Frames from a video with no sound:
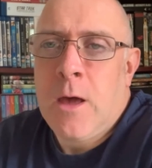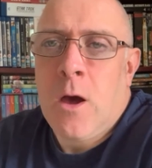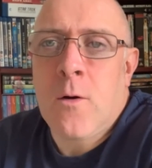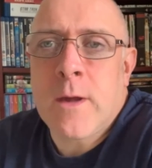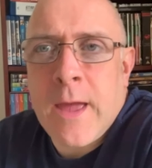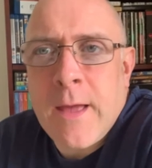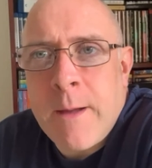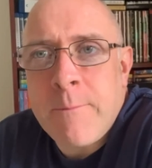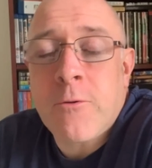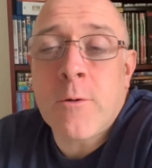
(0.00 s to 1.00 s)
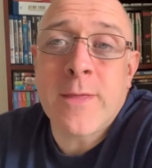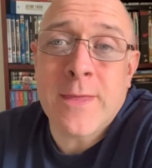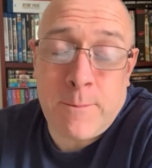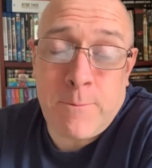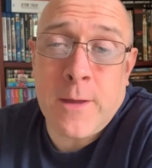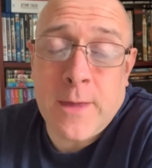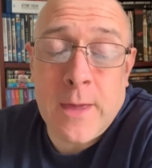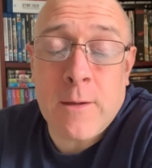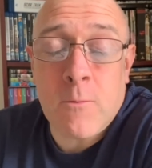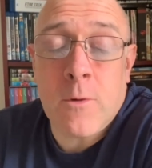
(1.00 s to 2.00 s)
Okay, I'm probably
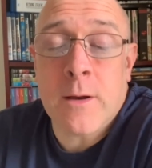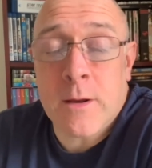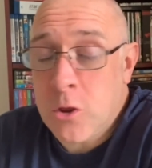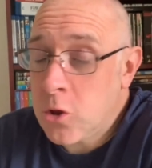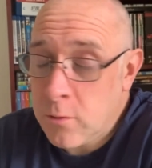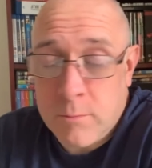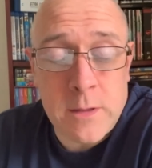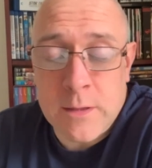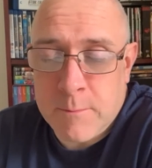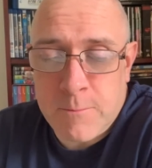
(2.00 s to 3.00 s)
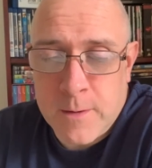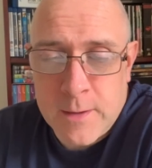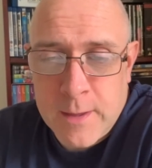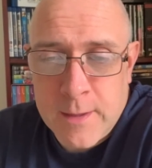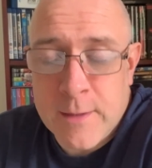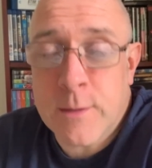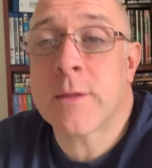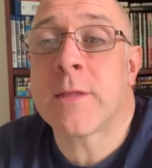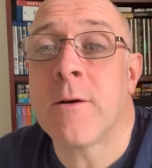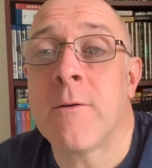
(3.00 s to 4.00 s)
nitpicking where I shouldn't be nitpicking. It's
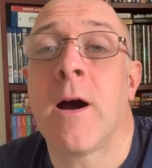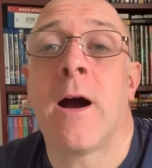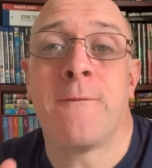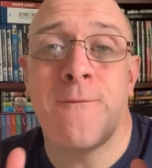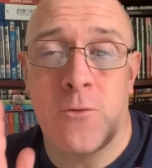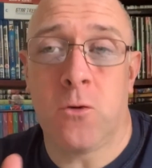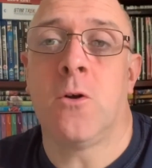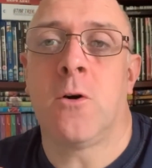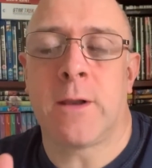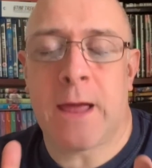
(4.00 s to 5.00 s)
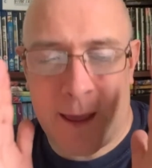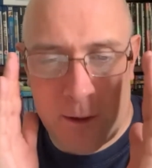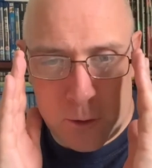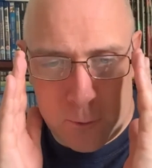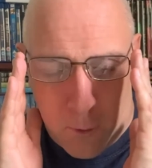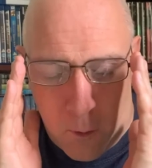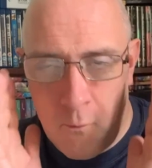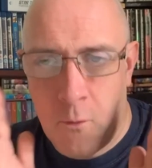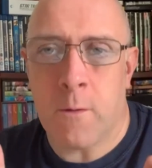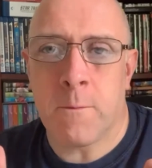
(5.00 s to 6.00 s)
still a full-on action
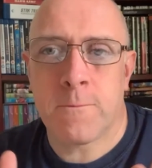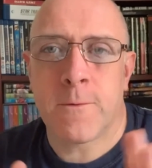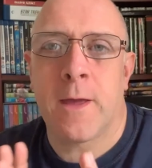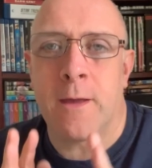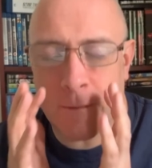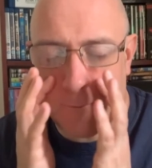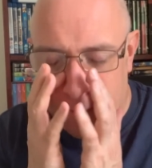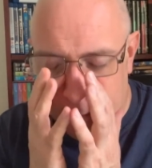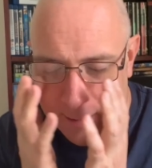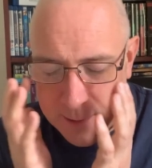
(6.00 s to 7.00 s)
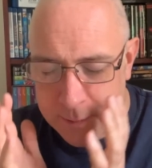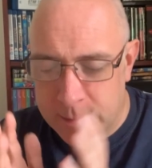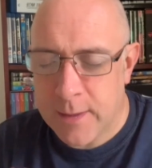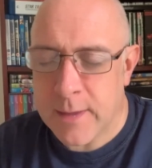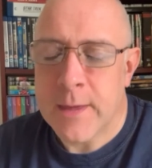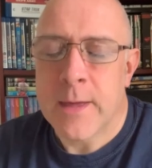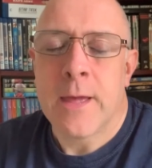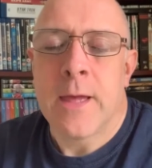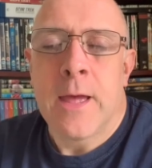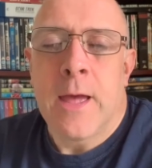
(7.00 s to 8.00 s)
romp. It is fantastic,
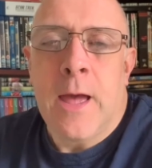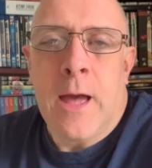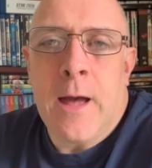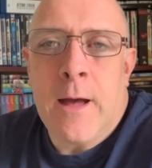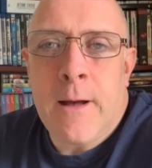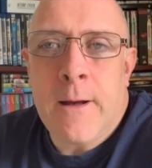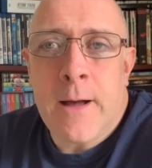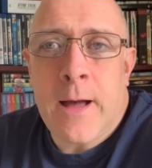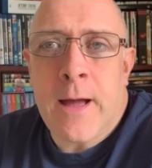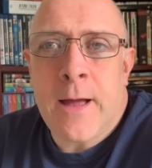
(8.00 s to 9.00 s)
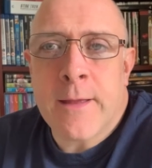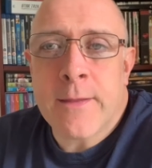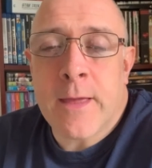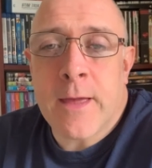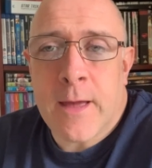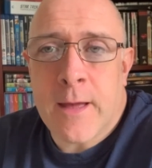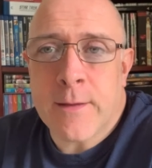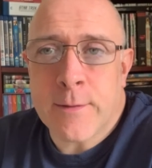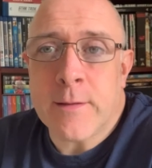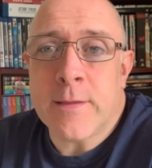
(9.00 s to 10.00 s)
and it
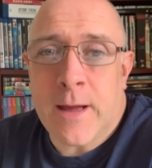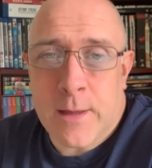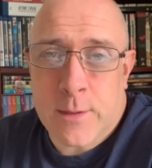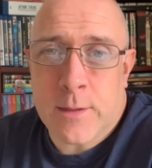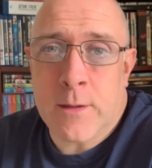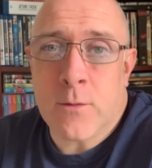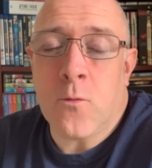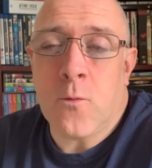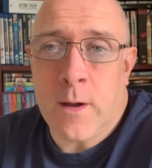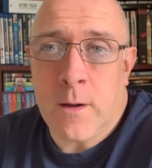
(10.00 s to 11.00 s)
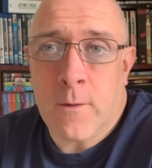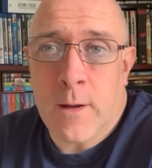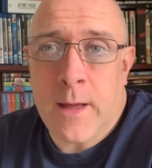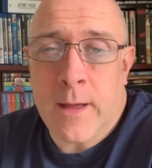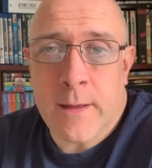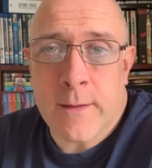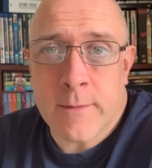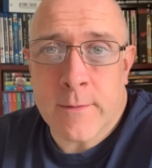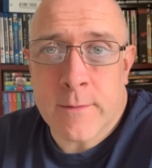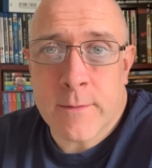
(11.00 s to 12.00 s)
has lasted well,
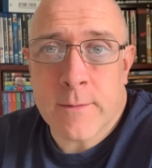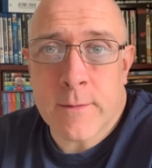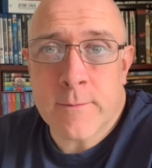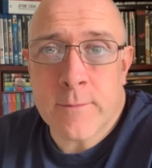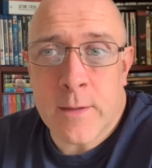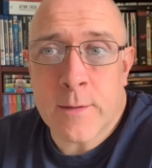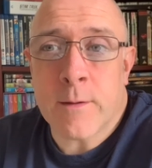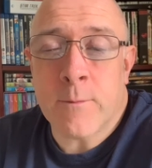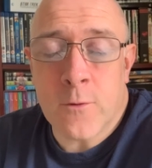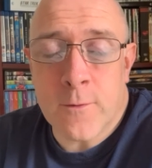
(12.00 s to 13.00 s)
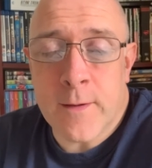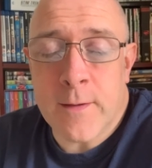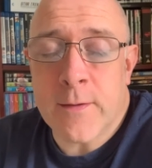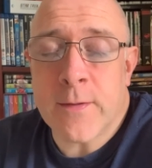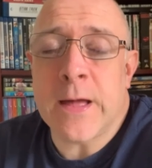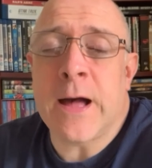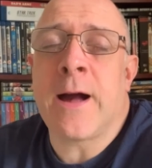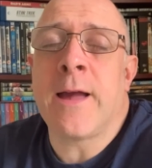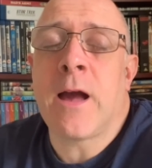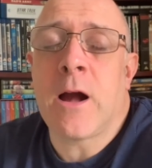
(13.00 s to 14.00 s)
and it's a movie
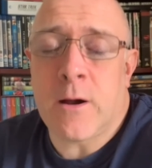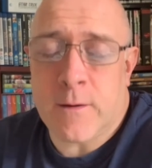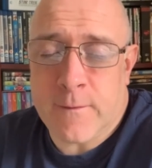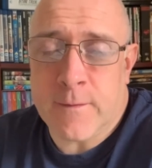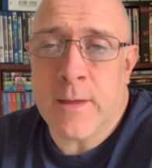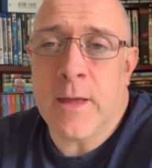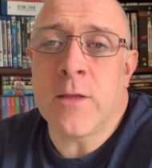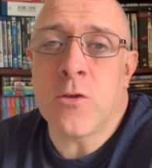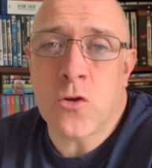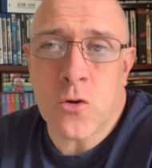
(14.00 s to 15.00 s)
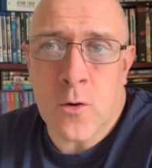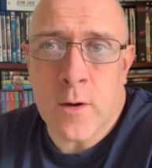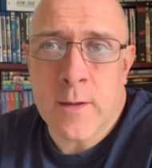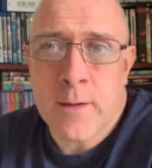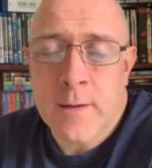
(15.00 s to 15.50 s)
I heartily enjoy.